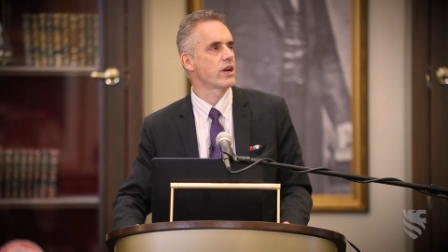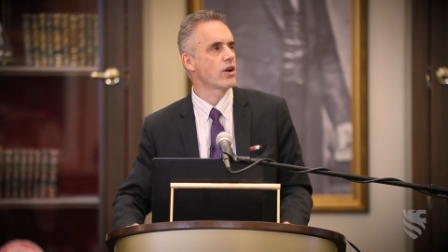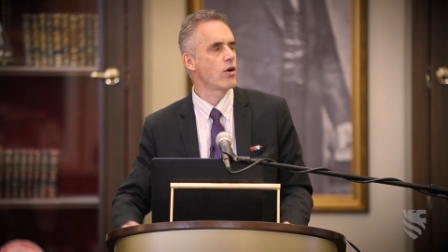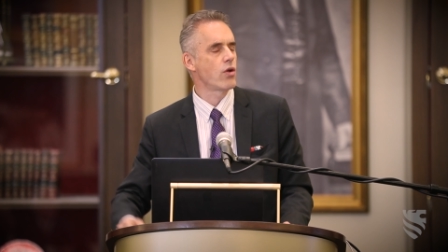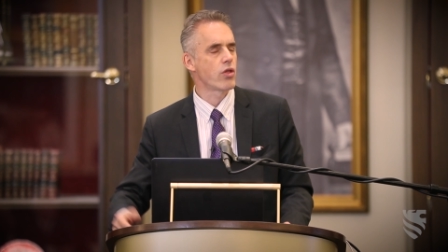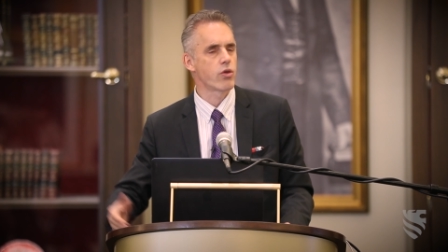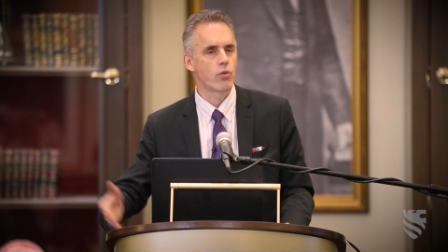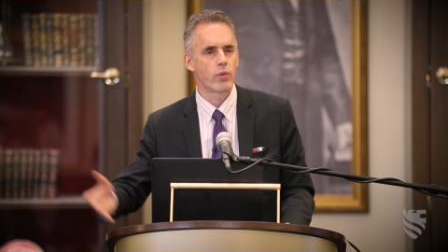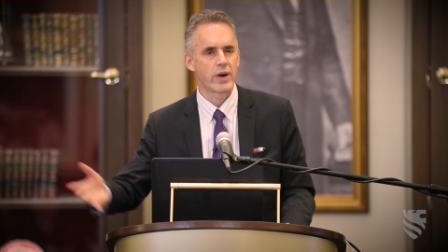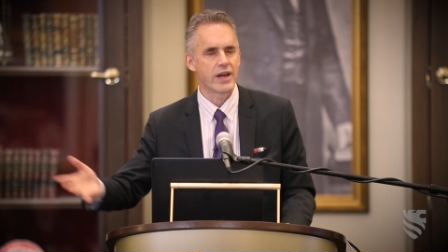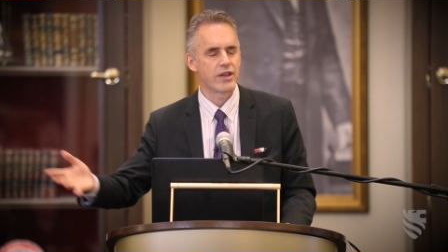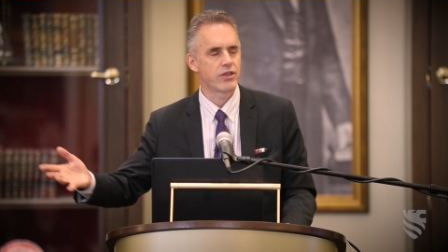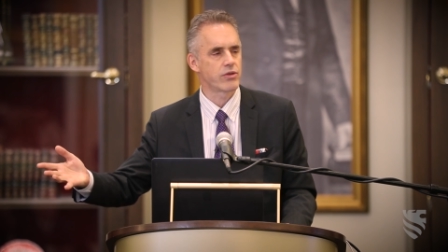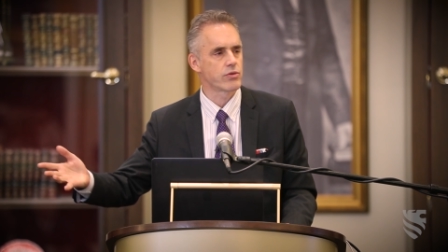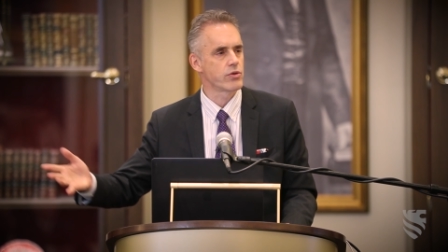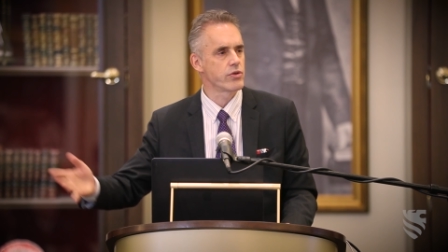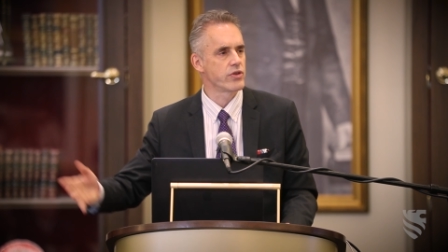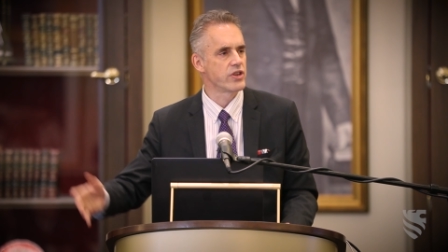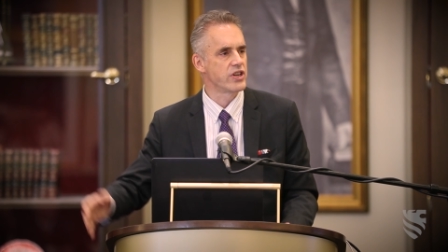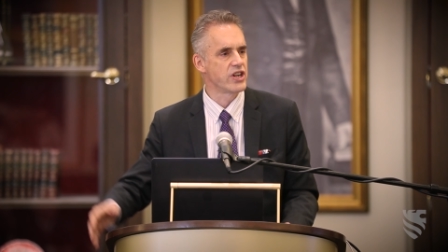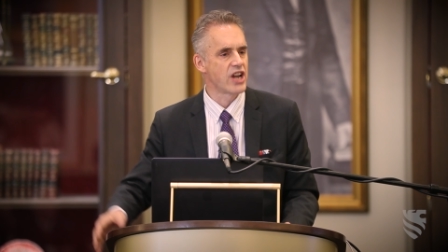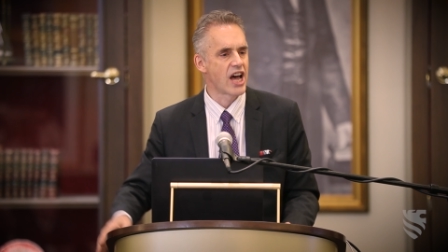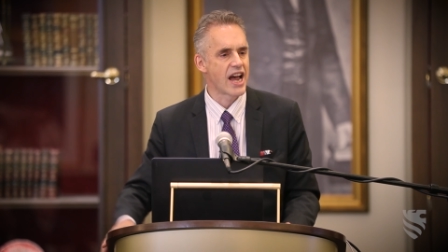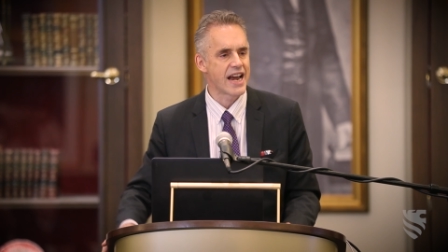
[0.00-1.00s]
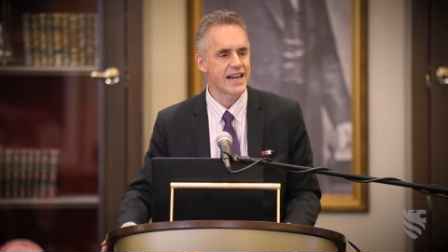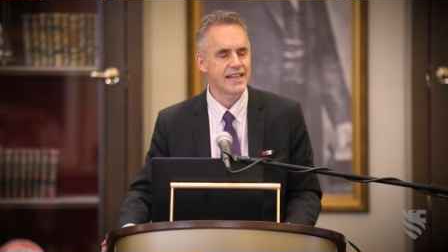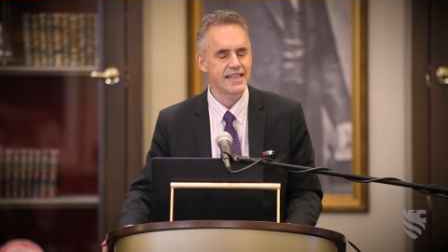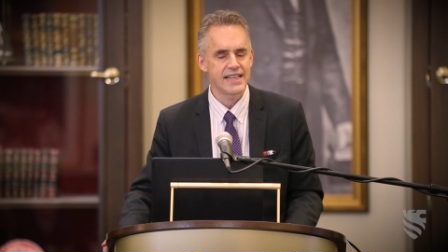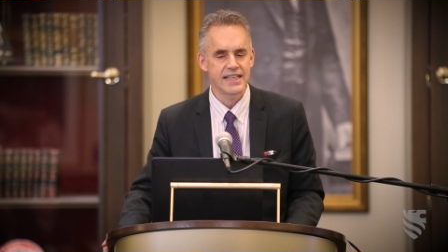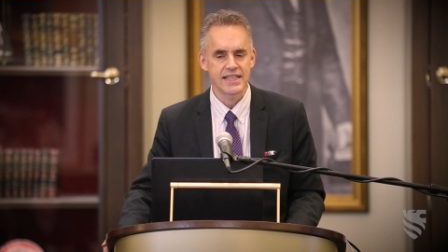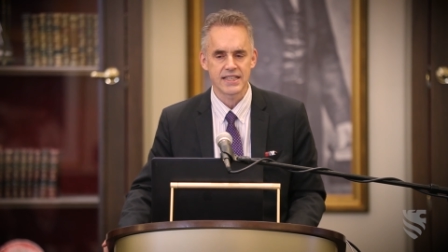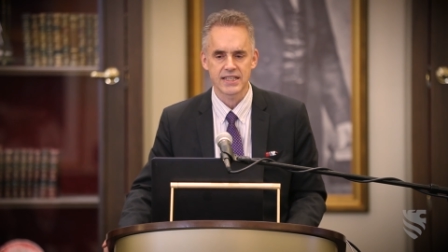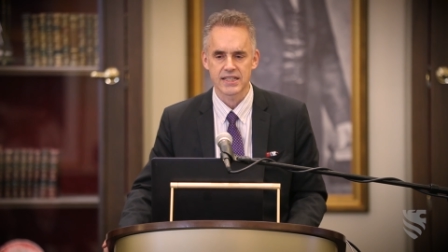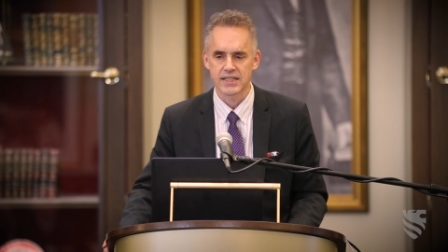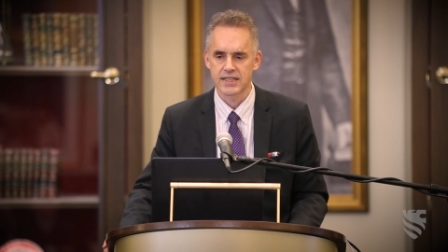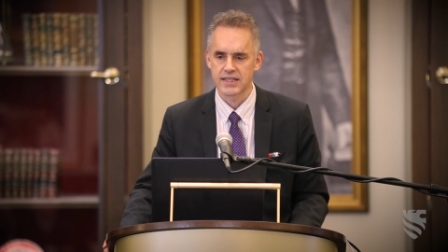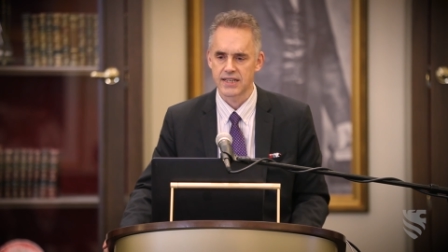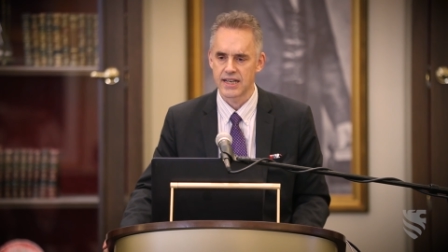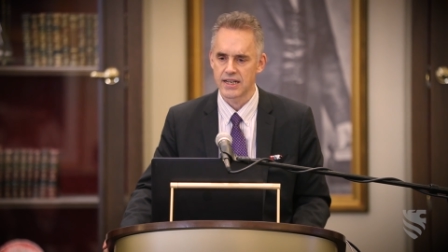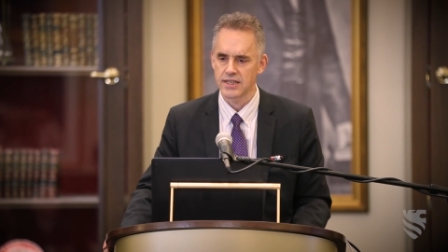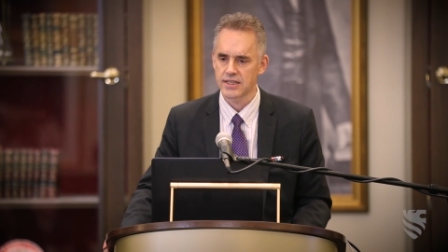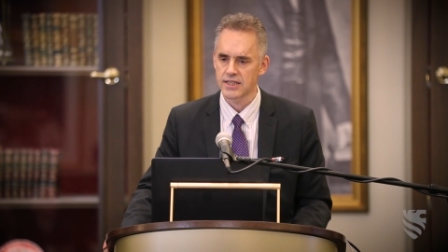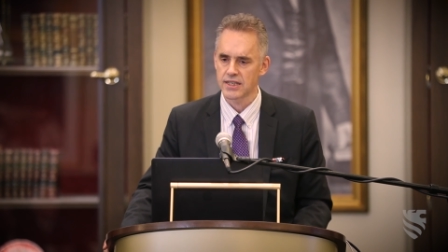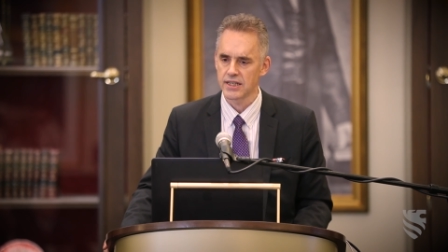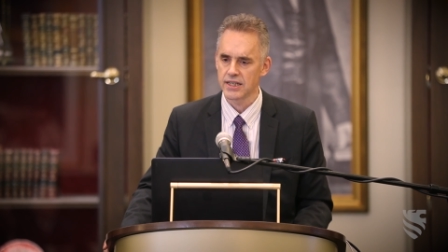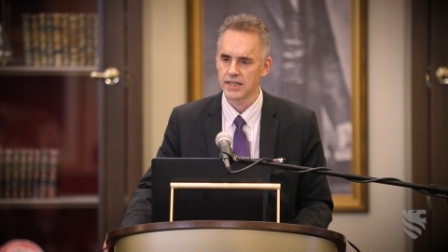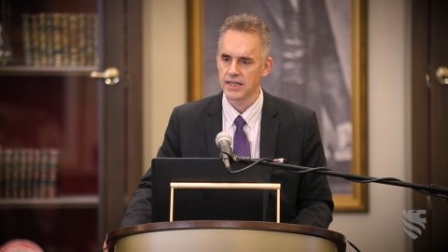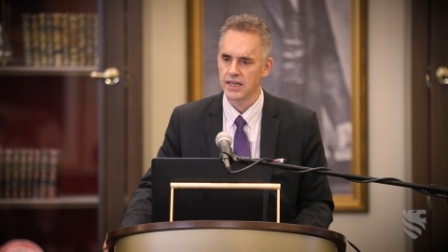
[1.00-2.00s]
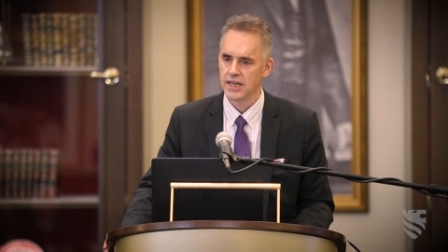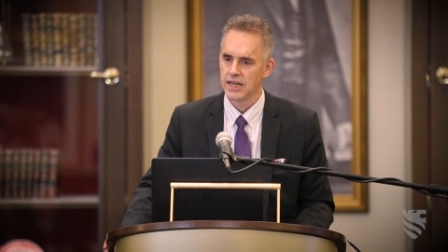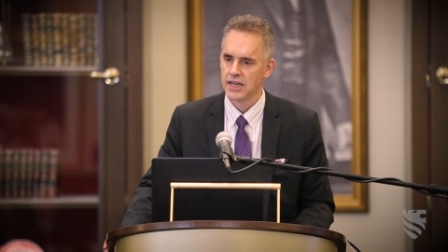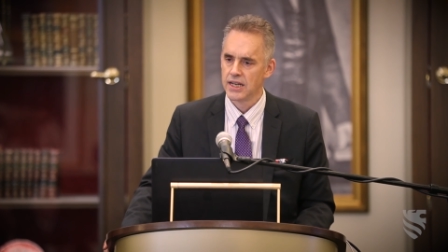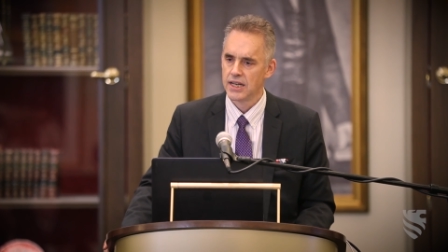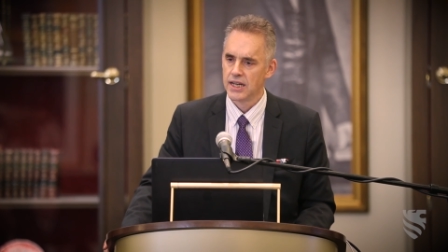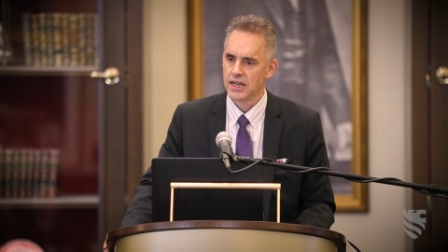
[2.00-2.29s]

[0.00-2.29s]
all the way through the 90s, essentially?